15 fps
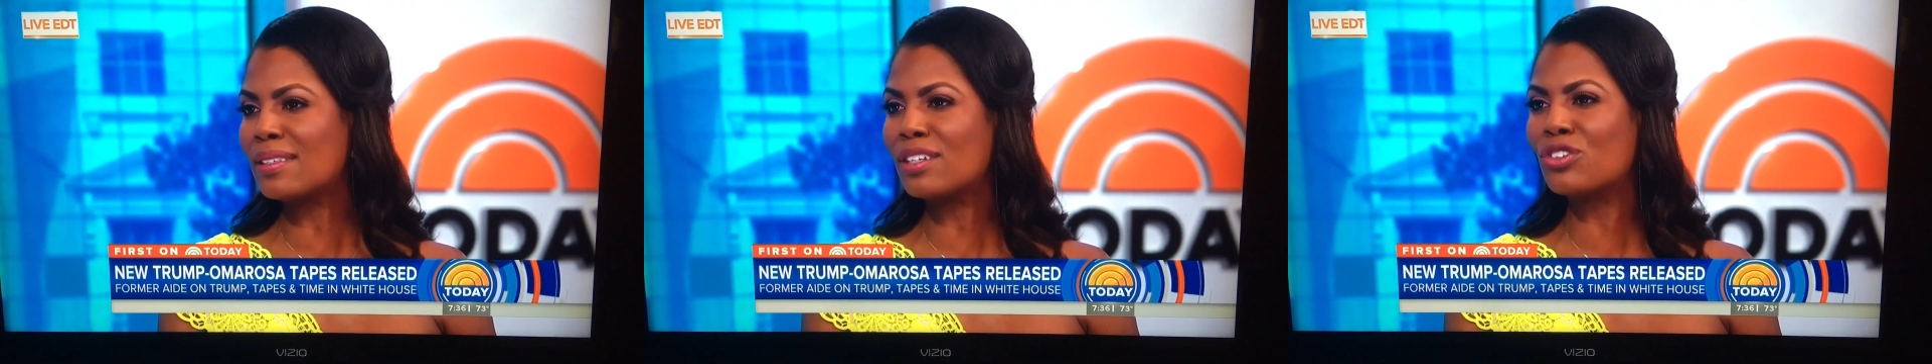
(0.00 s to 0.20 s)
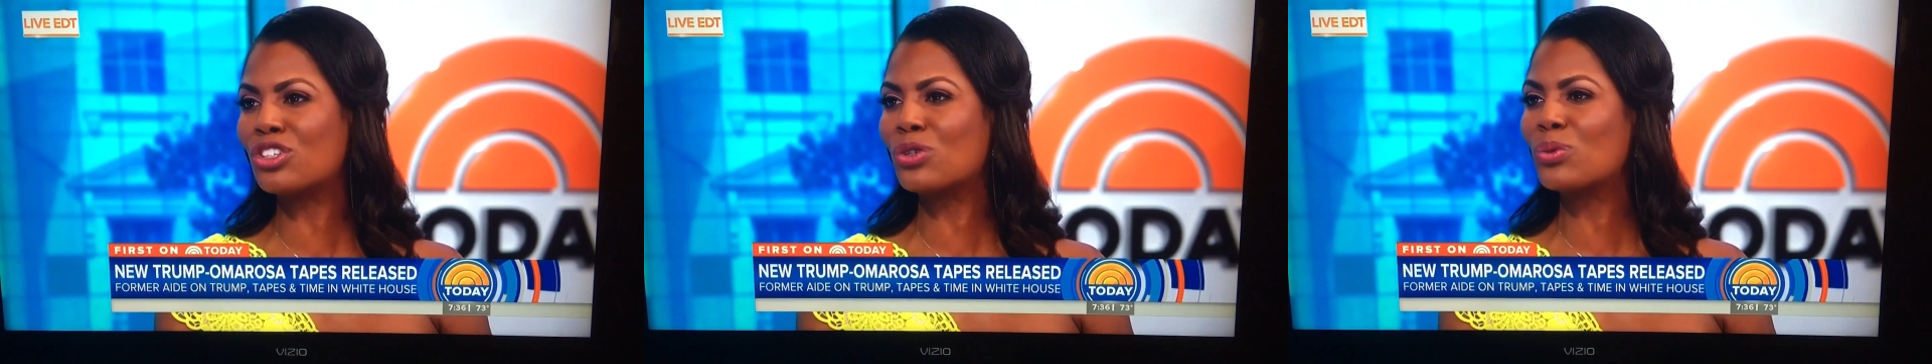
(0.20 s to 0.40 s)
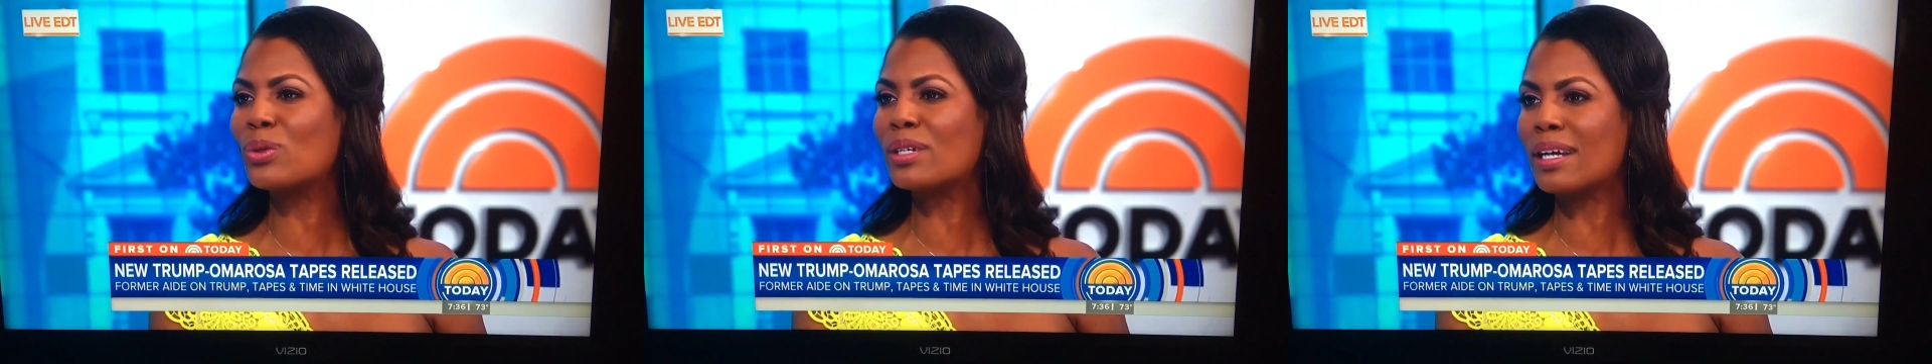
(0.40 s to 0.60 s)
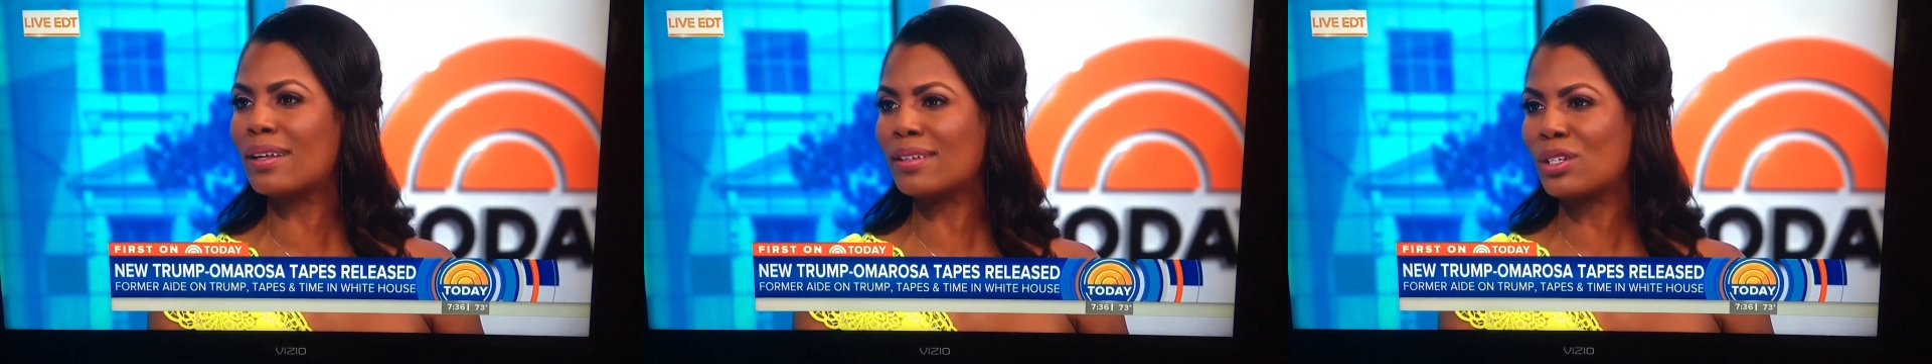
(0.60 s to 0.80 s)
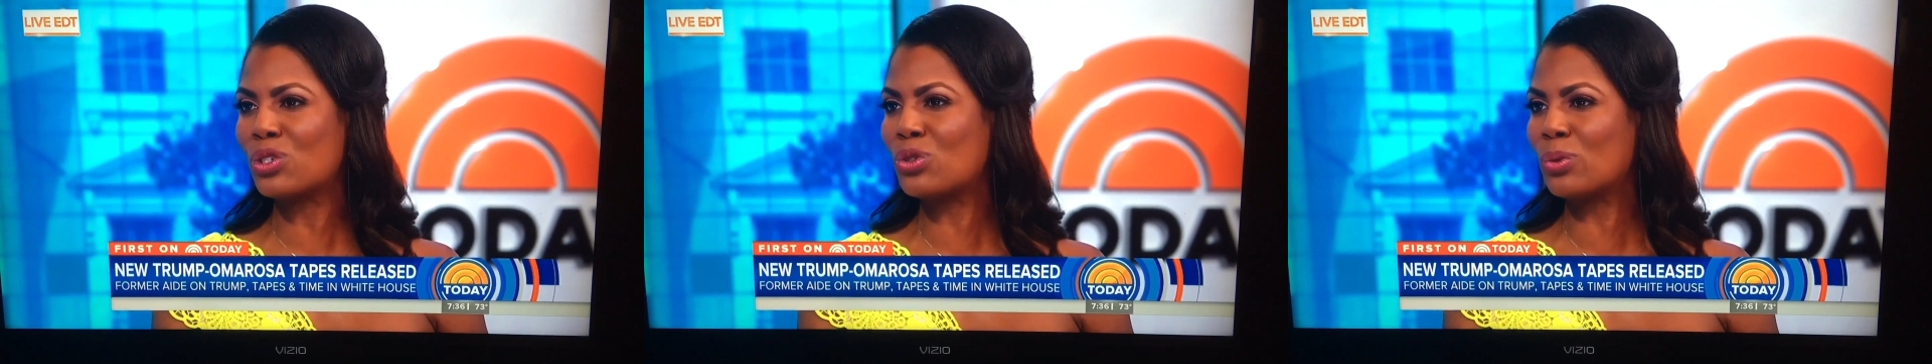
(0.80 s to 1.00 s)
that General
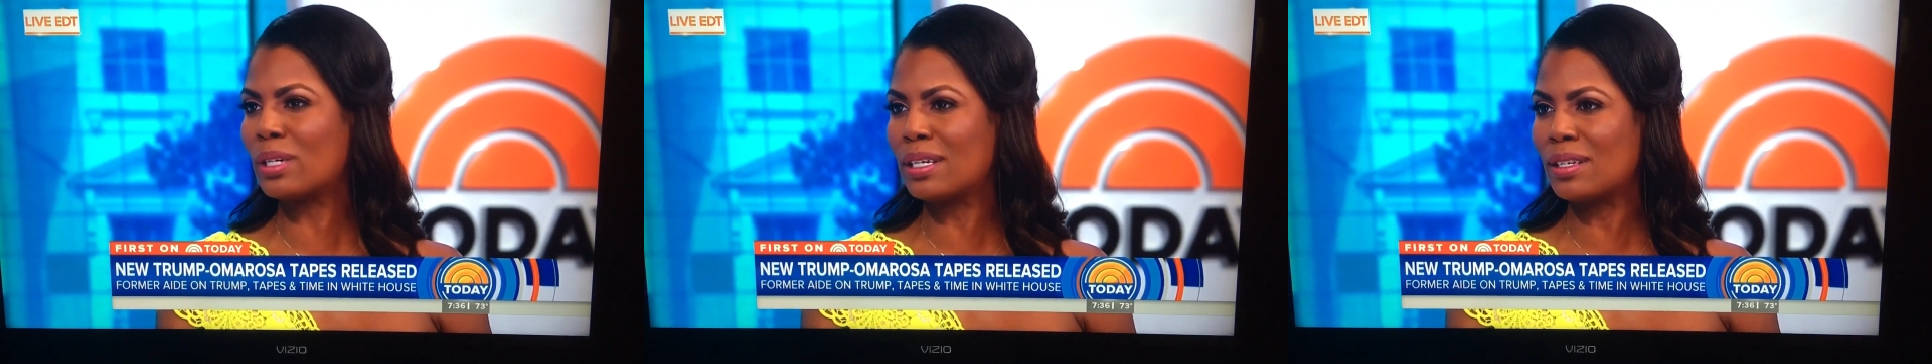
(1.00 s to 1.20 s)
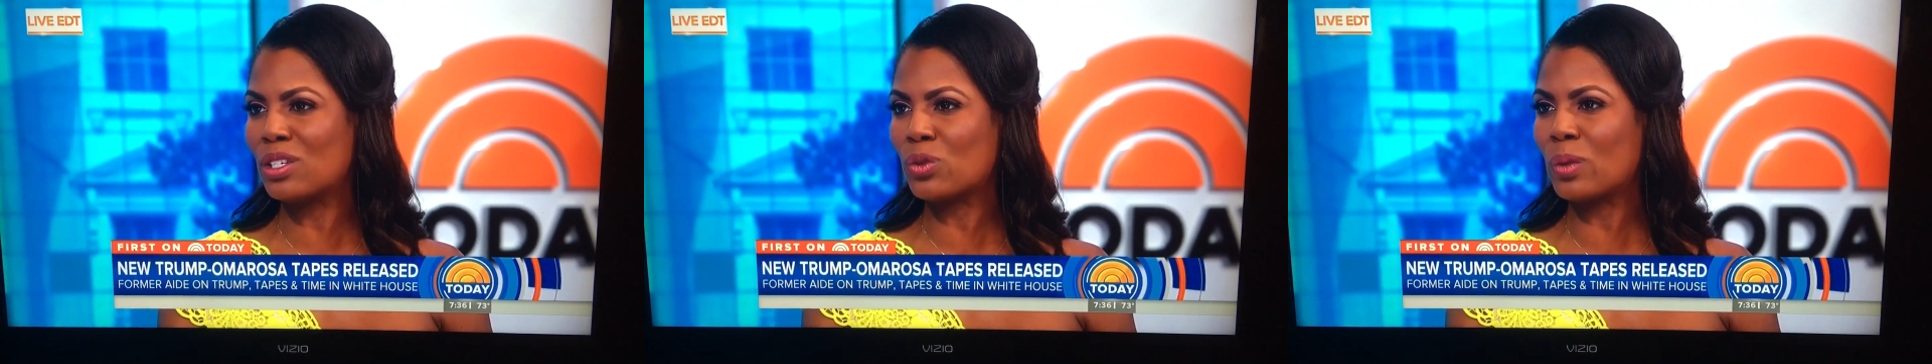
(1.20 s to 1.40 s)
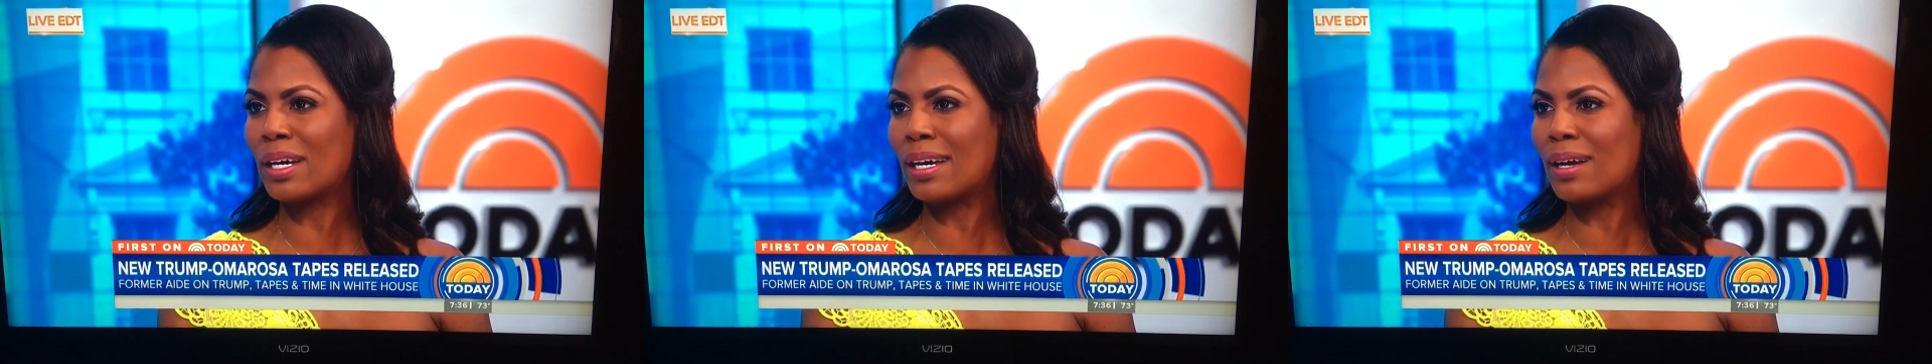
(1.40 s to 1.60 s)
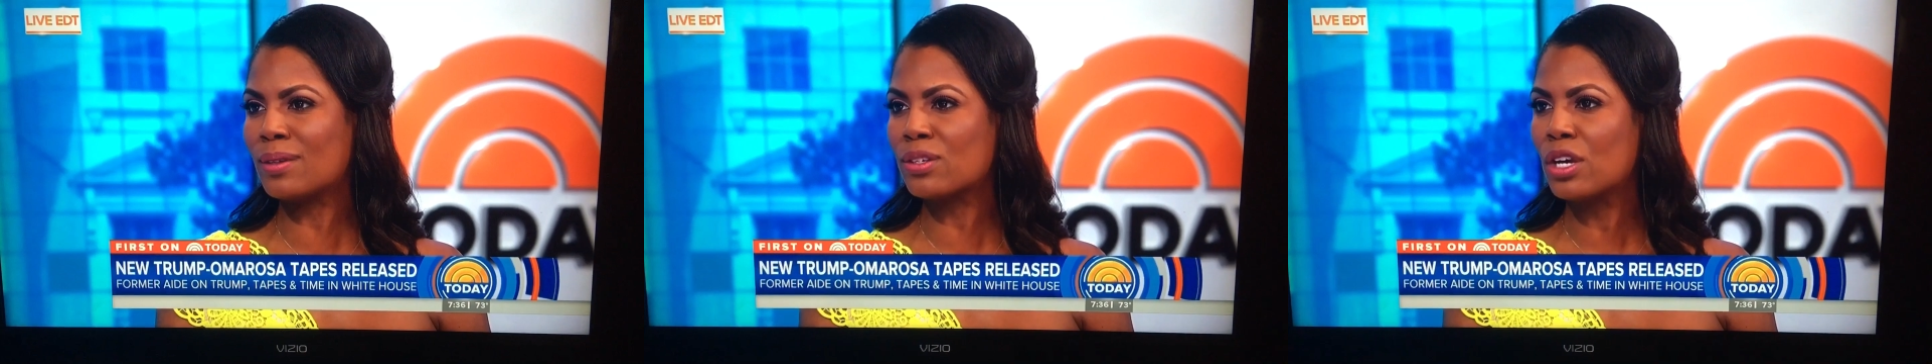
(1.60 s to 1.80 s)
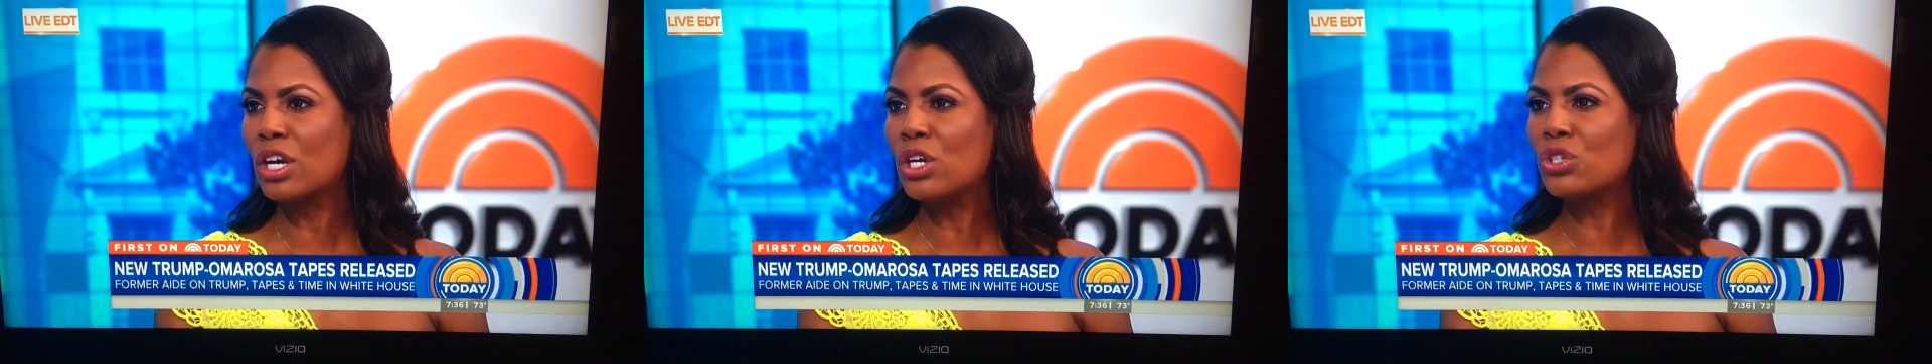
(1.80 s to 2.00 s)
Kelly is doing in this White House